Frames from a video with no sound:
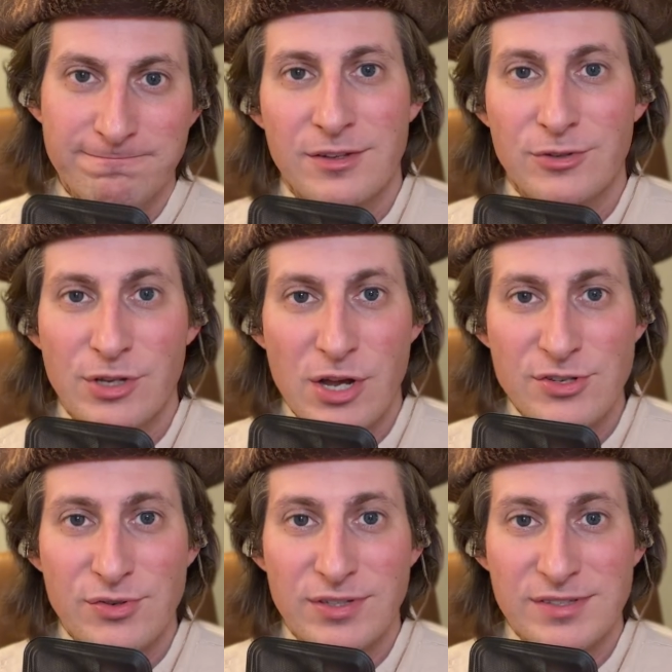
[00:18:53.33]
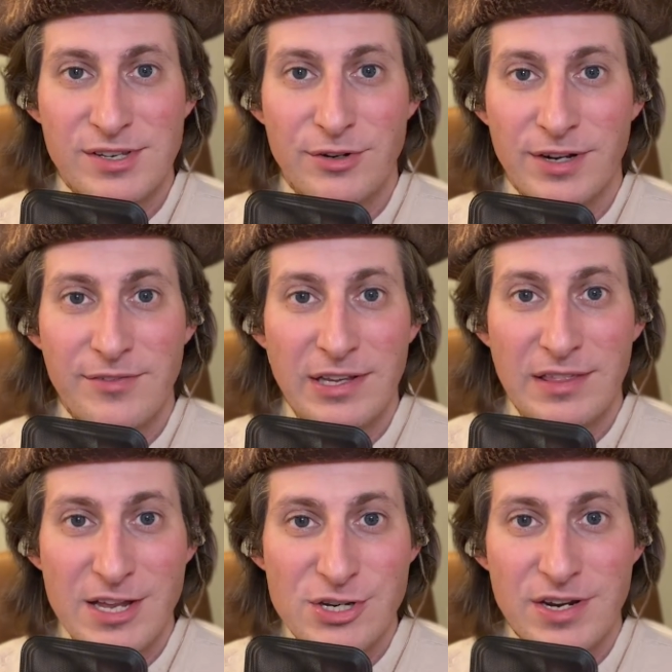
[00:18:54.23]
You can also consider giving
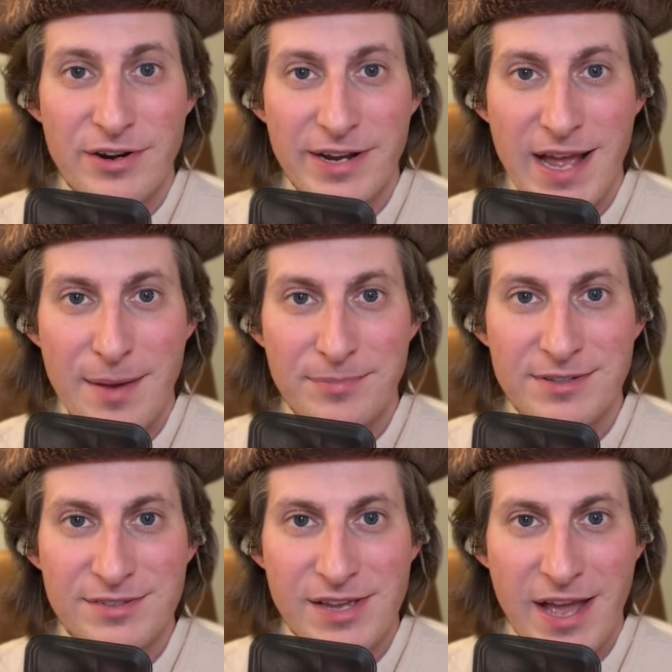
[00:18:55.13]
legendary captains